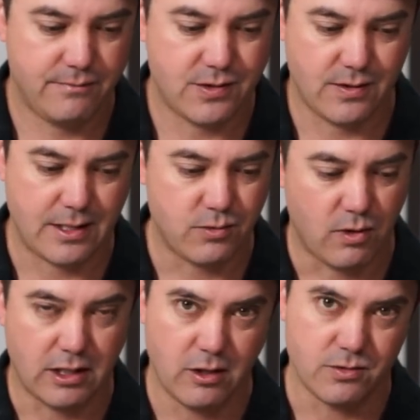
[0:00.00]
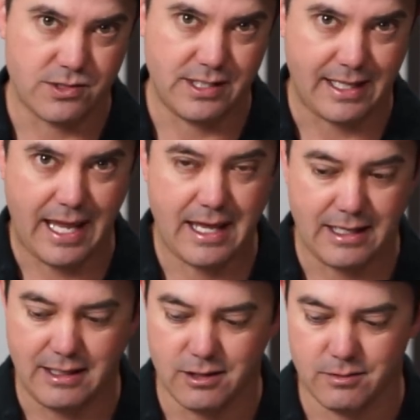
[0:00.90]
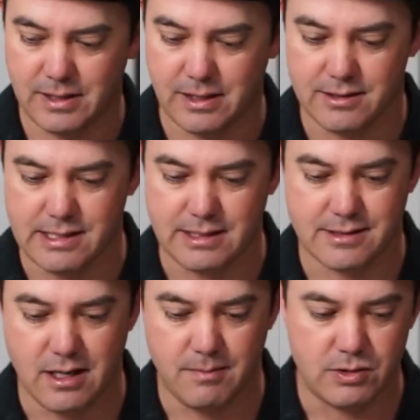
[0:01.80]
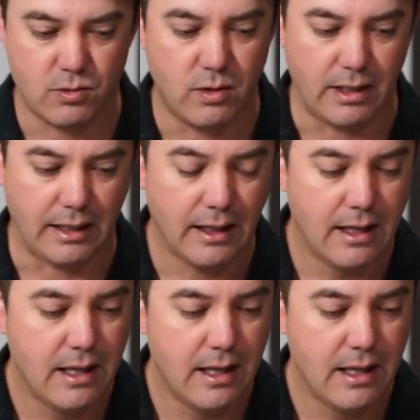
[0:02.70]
so that's why you don't see Canon here because they stop at 20.